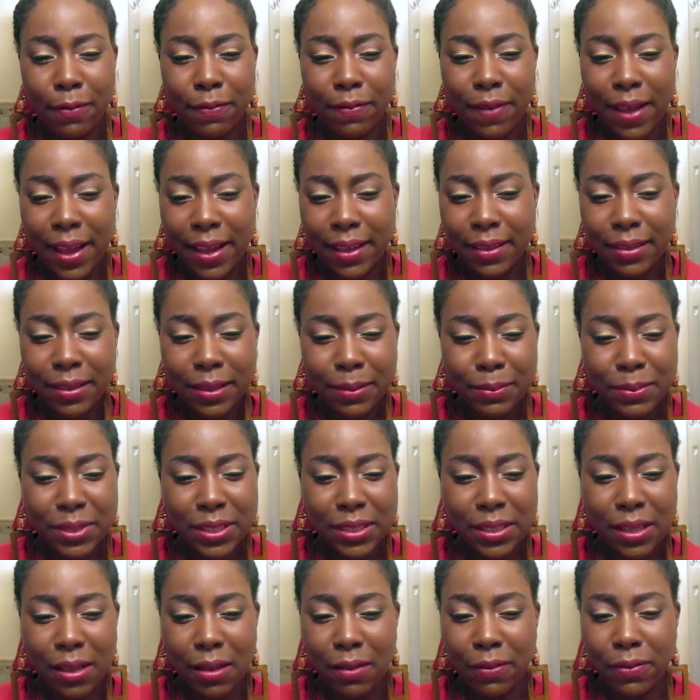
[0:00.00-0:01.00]
find
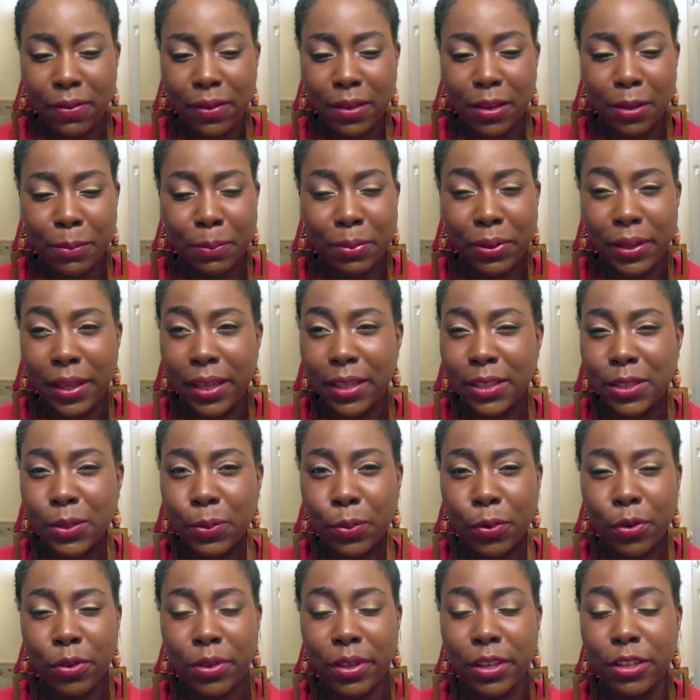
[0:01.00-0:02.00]
themselves in a place
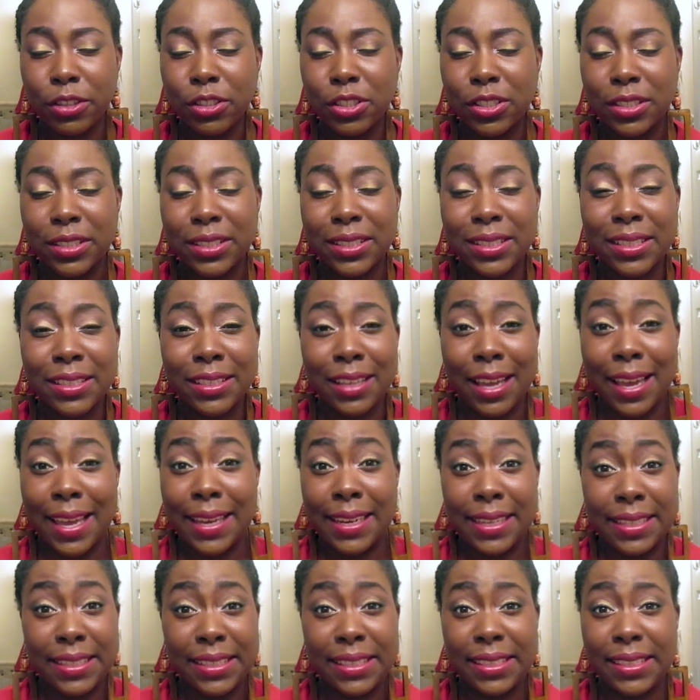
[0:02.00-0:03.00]
where they're just
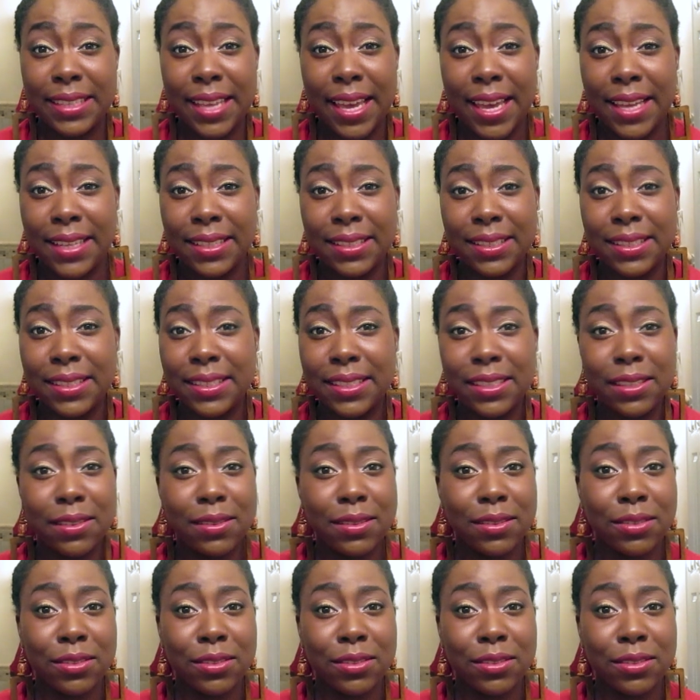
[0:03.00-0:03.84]
at a standstill.